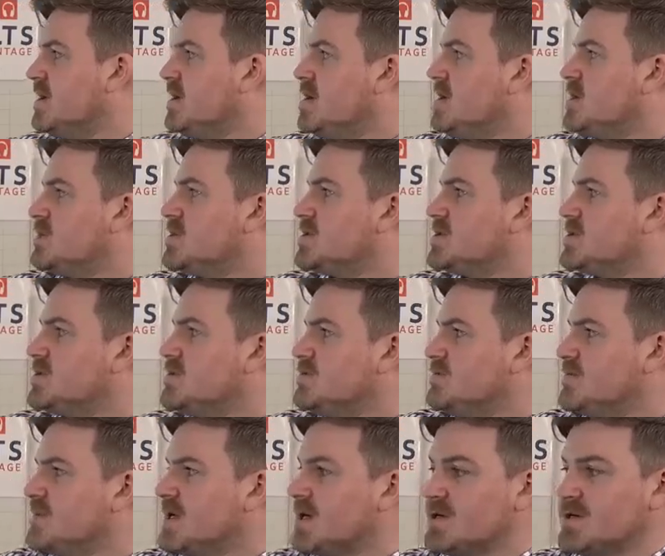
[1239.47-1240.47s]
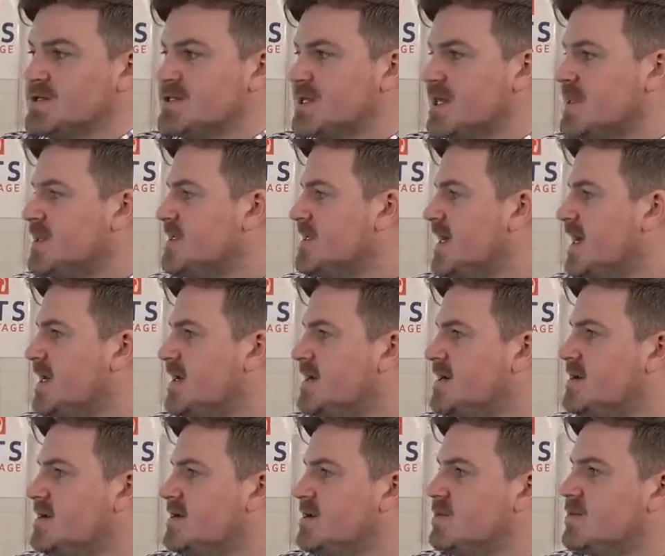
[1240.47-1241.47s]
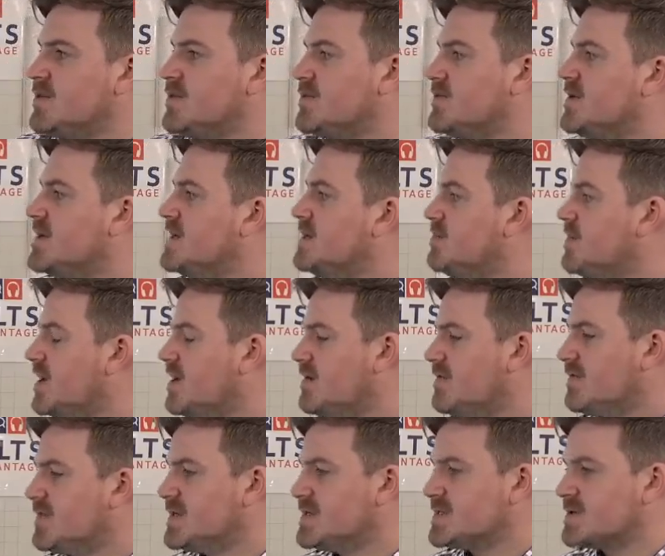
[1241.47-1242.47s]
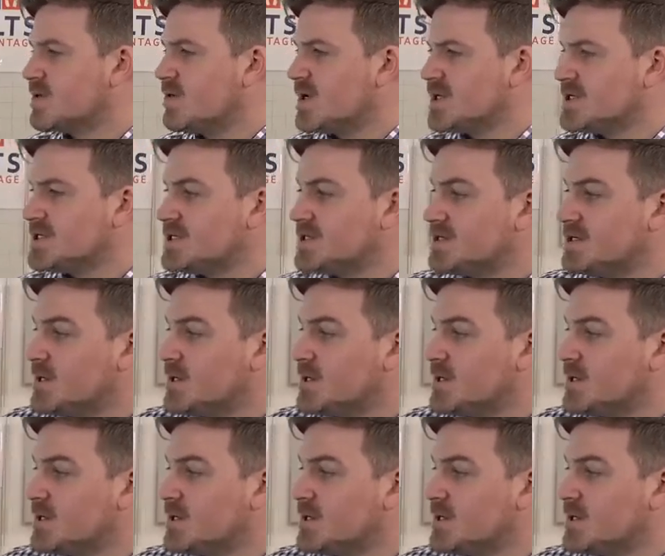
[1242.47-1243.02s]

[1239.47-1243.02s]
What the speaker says: Number 2, understand the data. Number 3, paraphrase the question.